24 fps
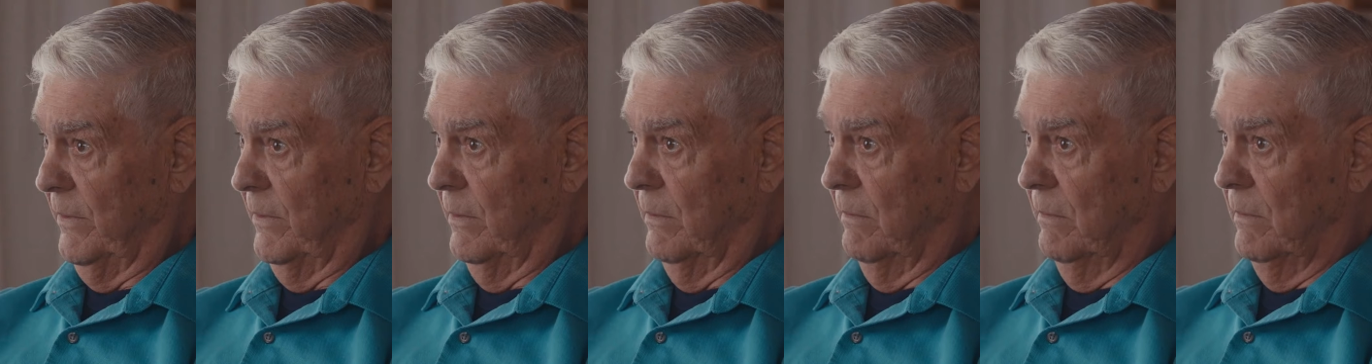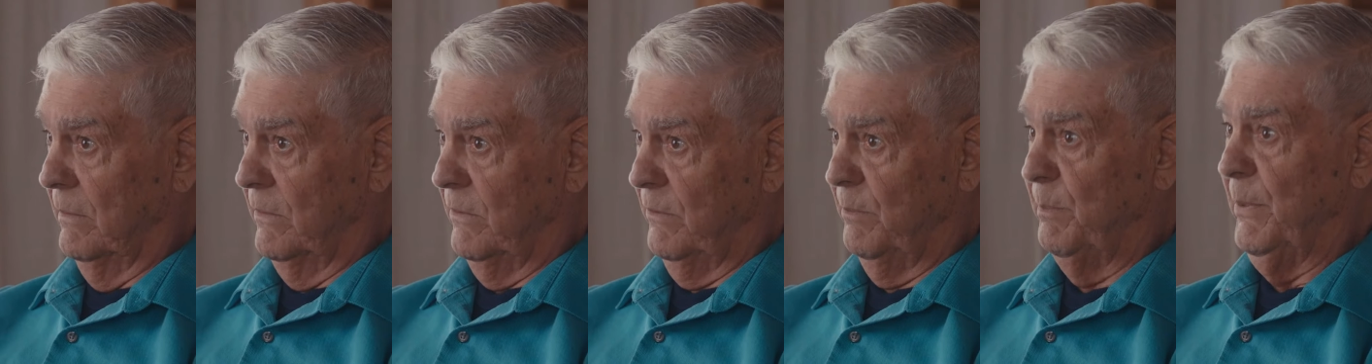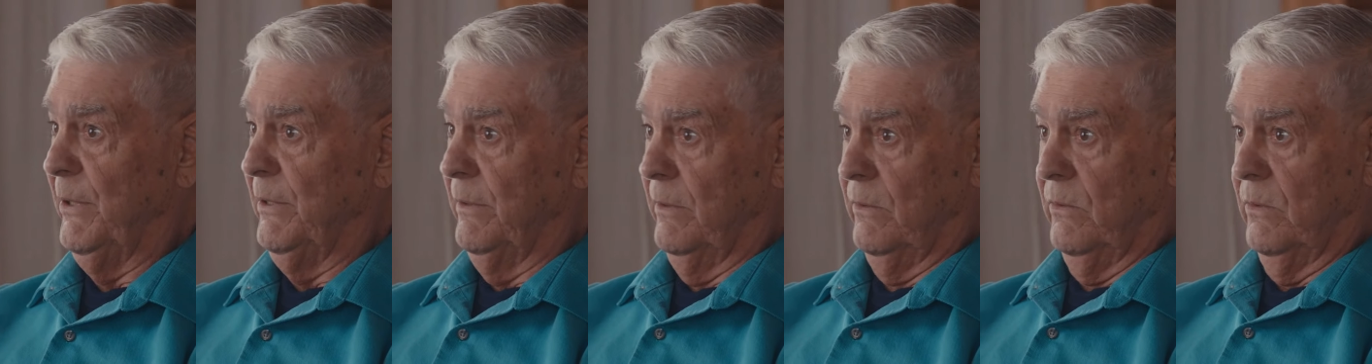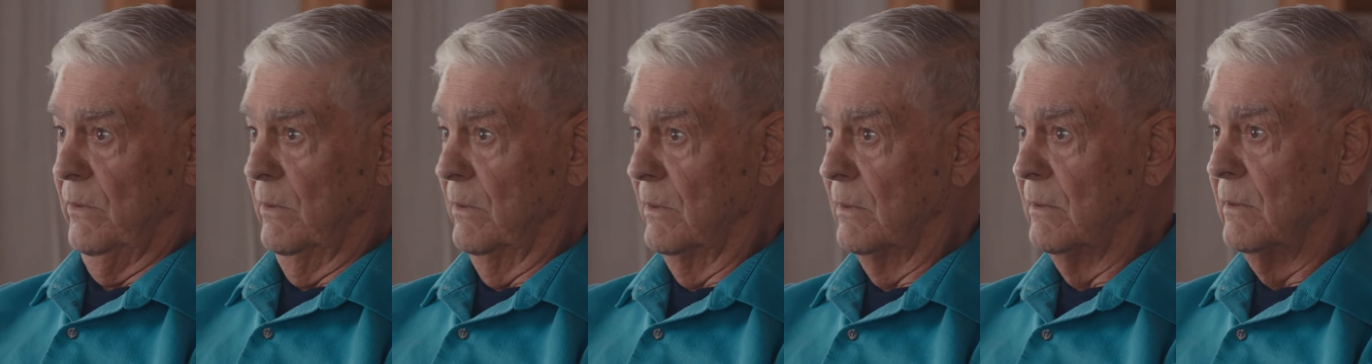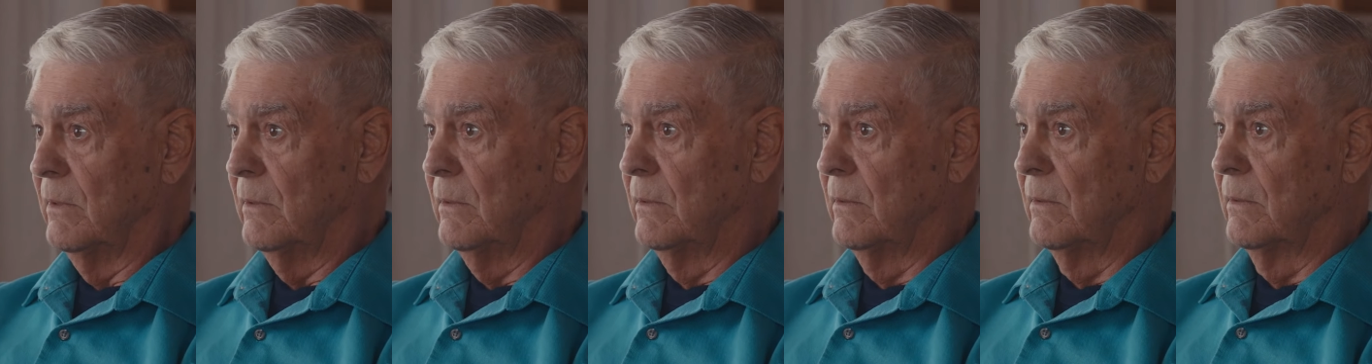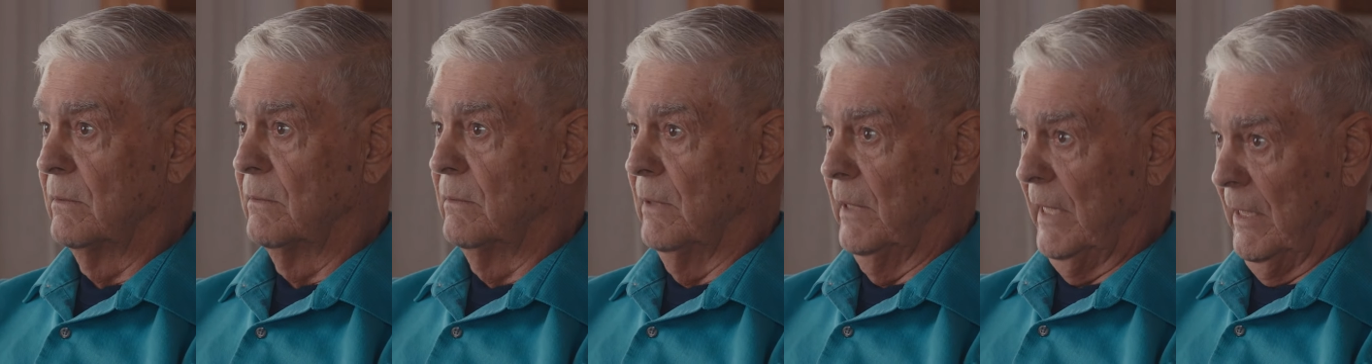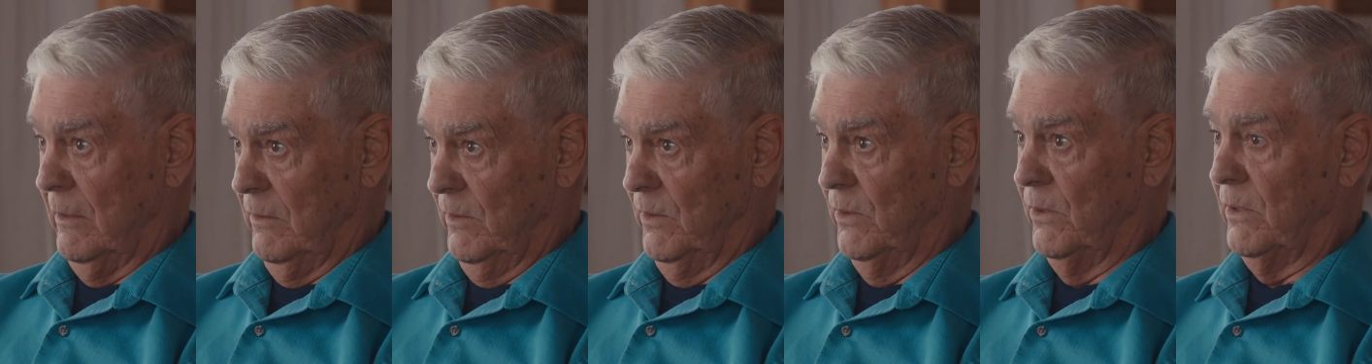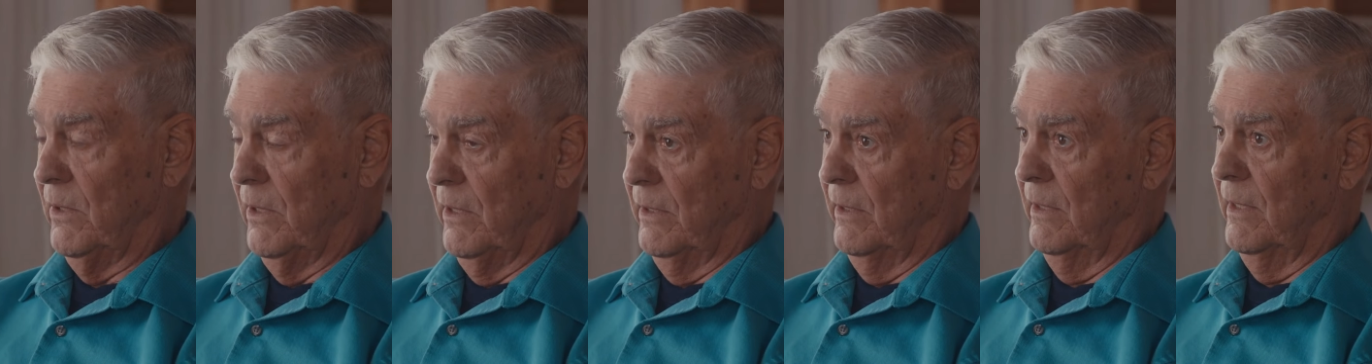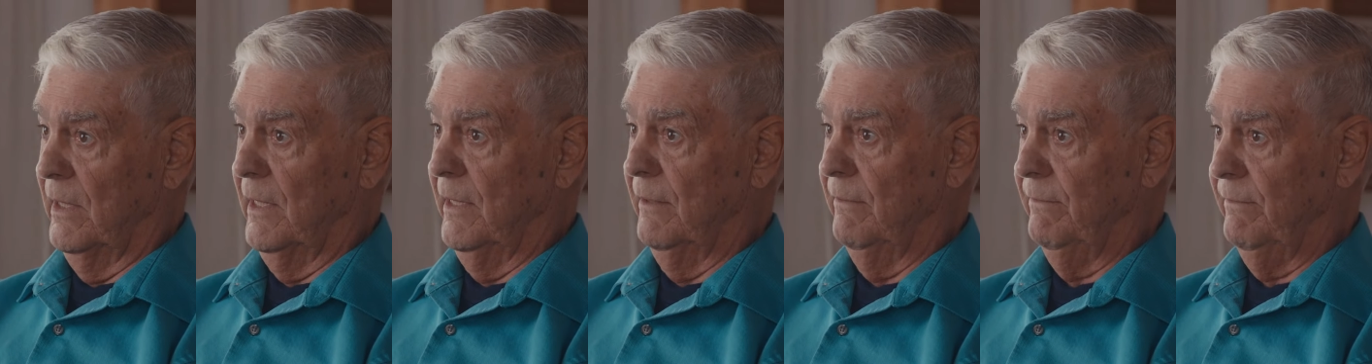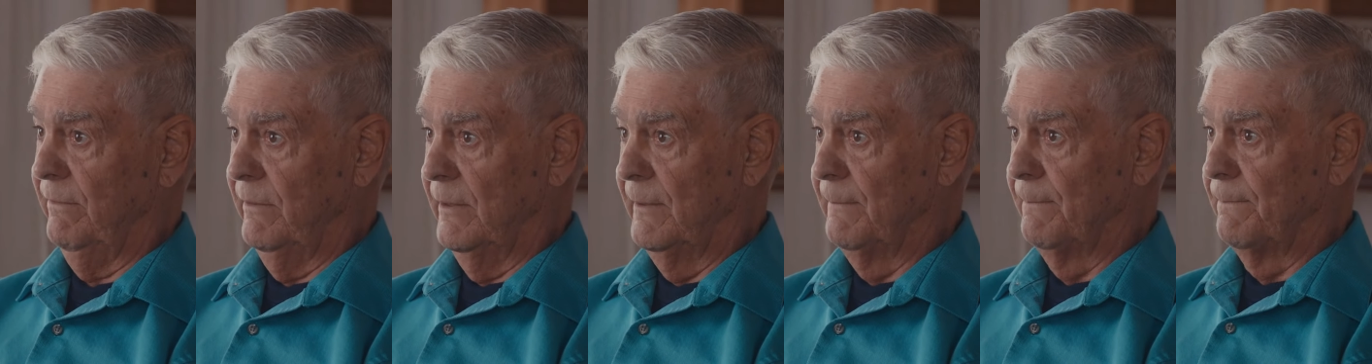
a spiritual outlook on life.